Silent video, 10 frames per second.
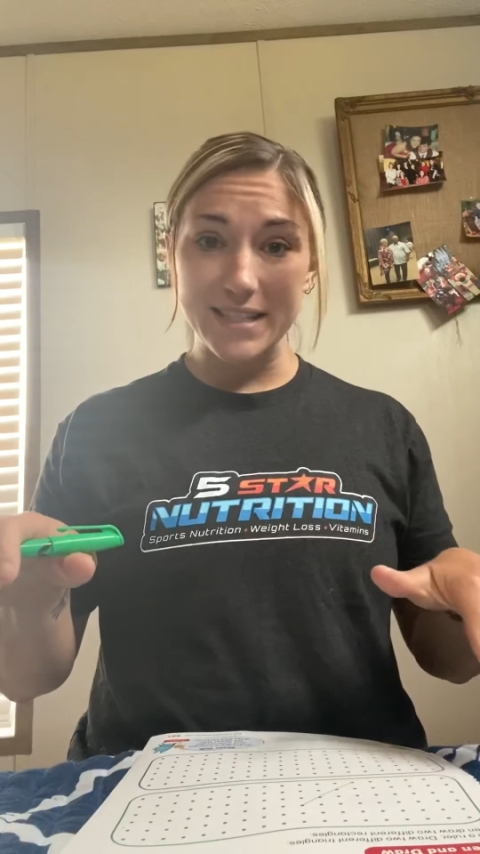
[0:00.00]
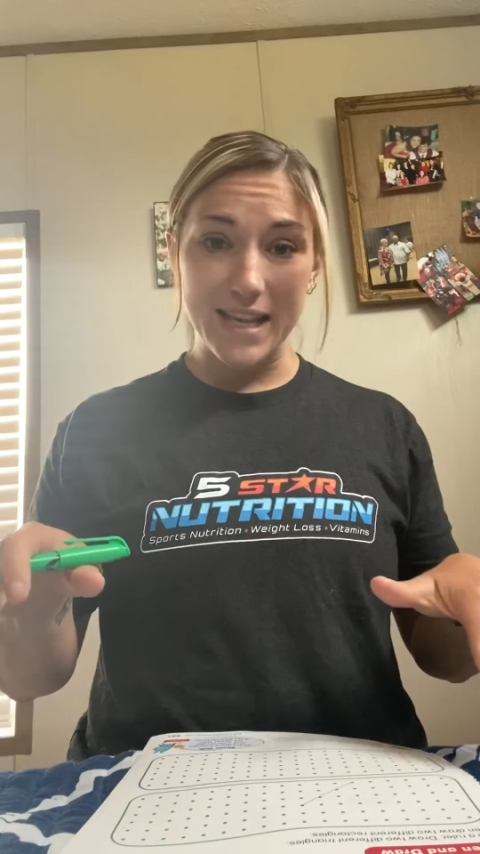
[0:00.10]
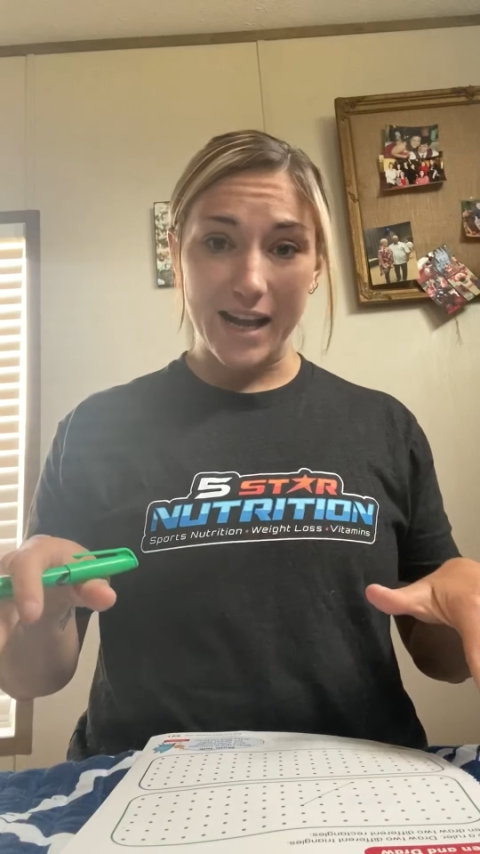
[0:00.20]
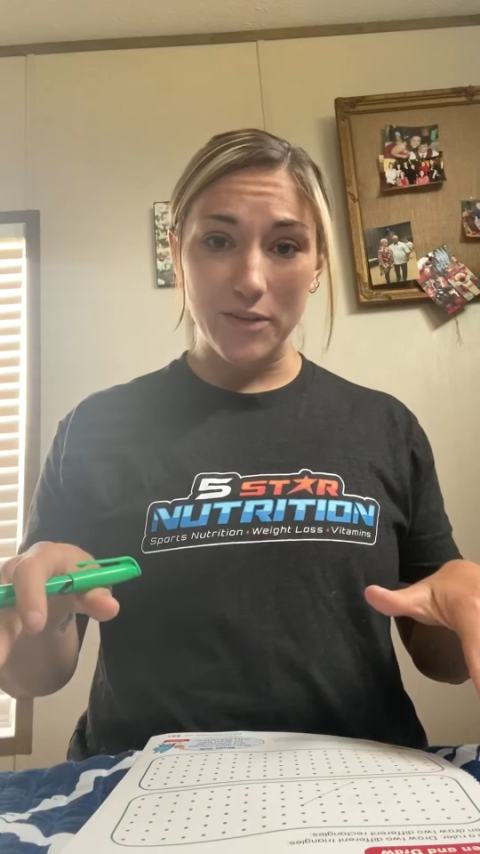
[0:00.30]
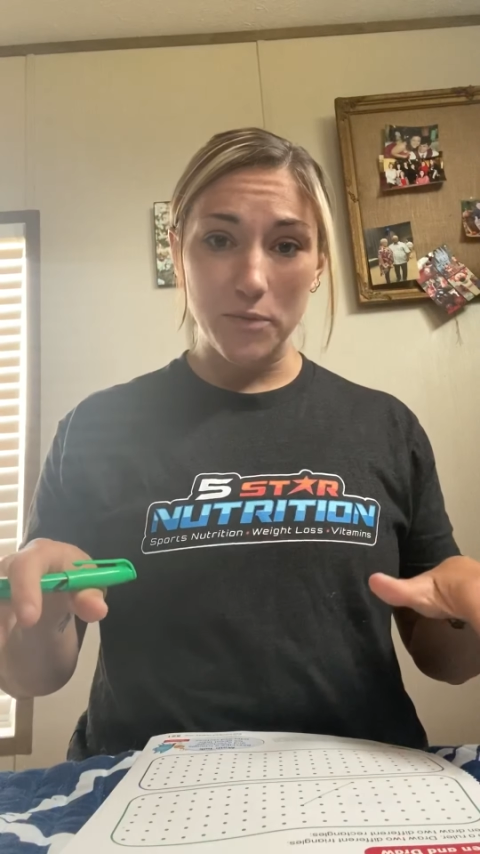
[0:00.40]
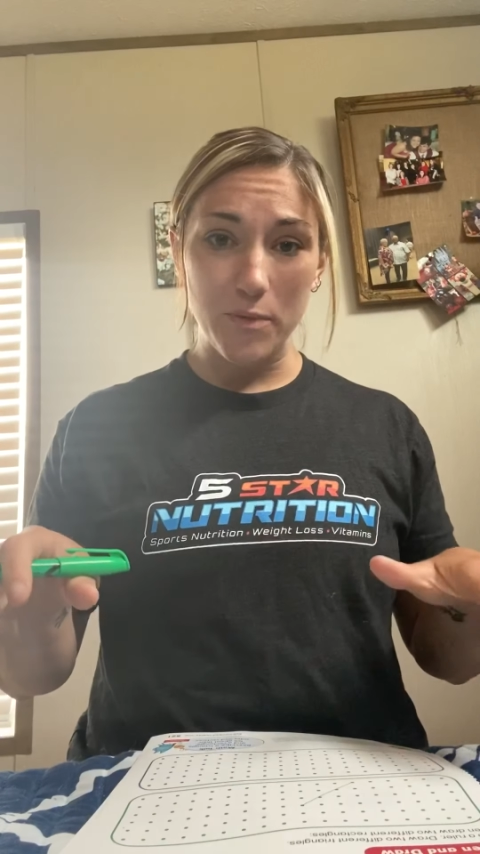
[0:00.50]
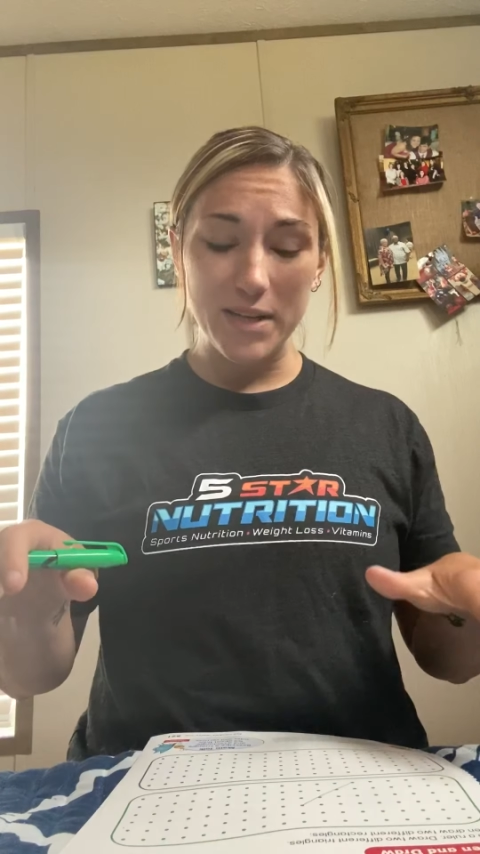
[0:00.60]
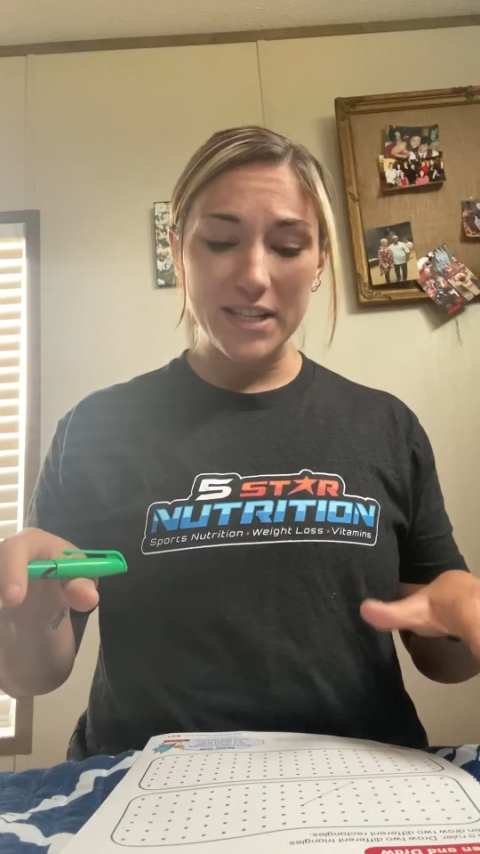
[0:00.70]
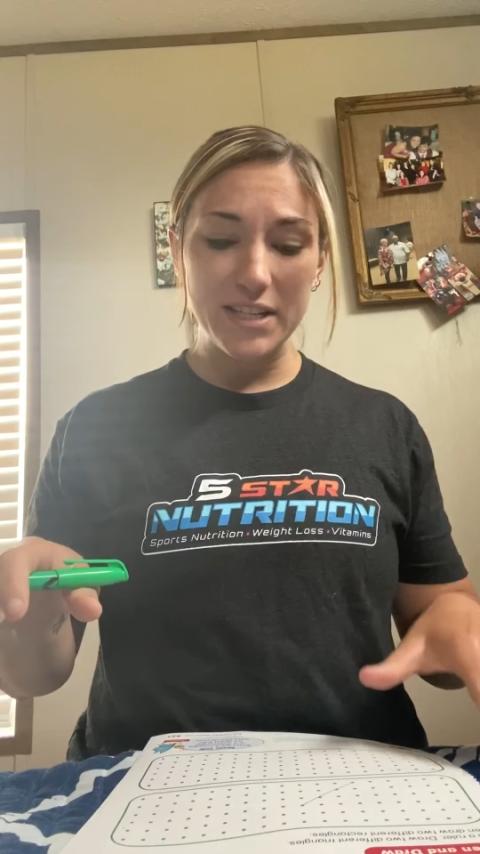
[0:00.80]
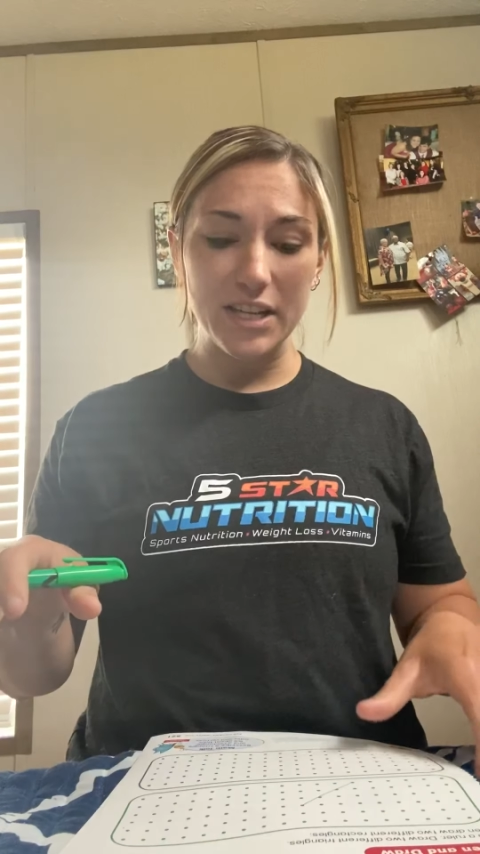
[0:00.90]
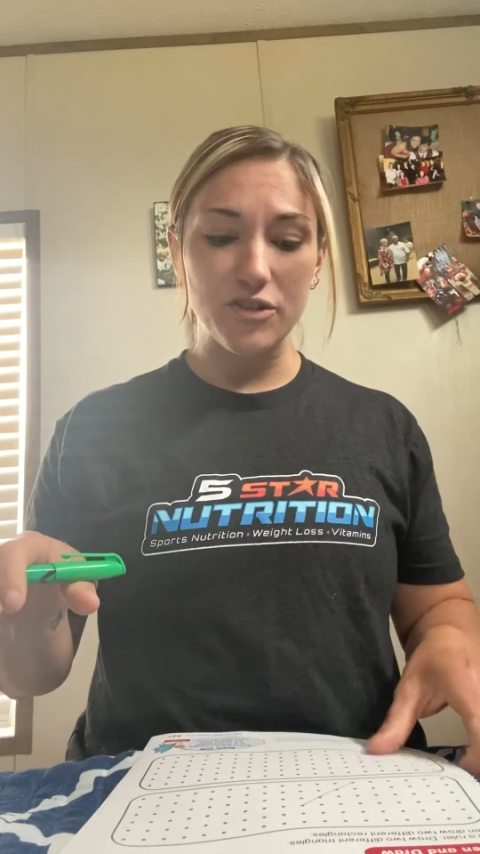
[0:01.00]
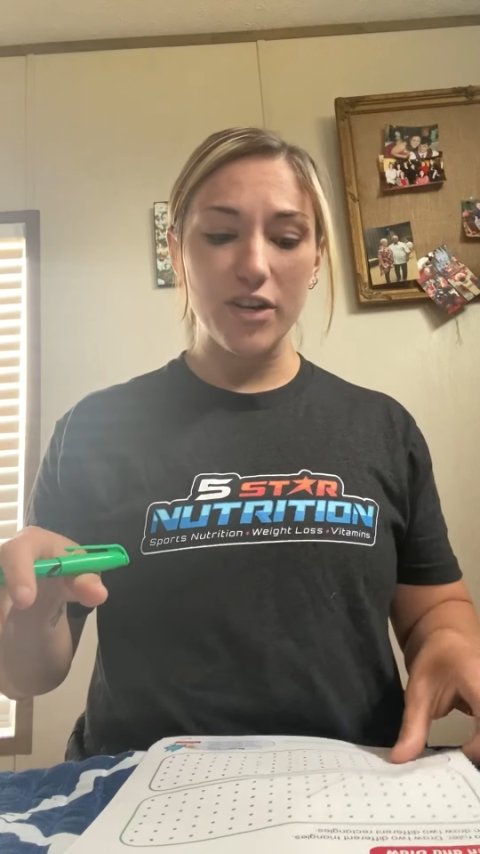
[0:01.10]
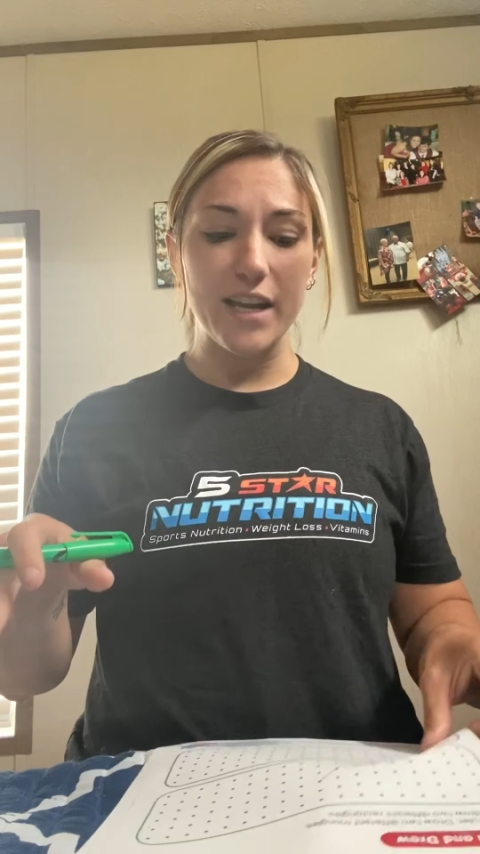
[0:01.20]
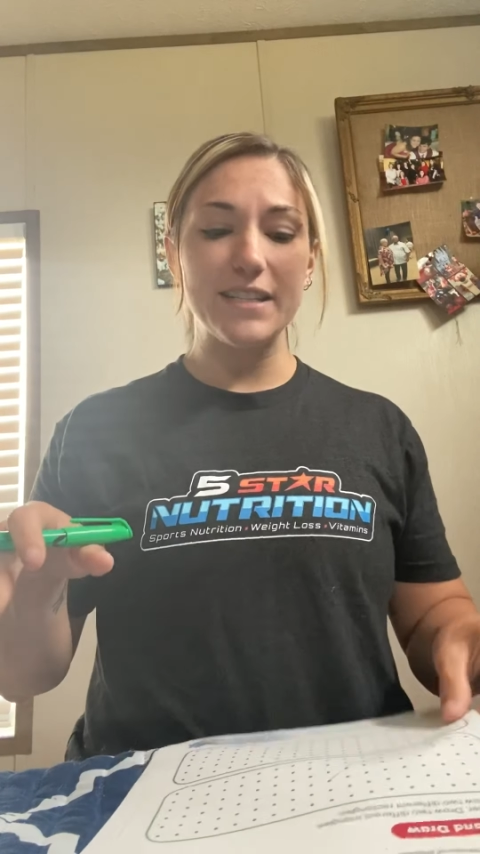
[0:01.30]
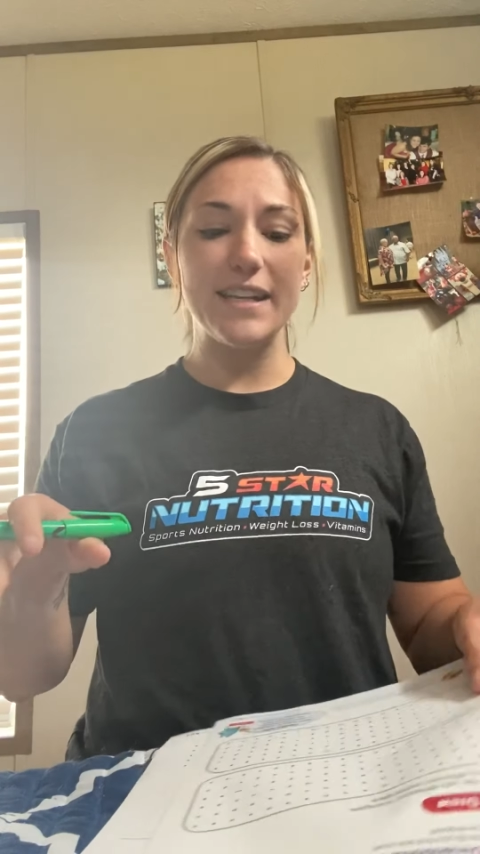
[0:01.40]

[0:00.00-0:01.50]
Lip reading: exactly what we did yesterday.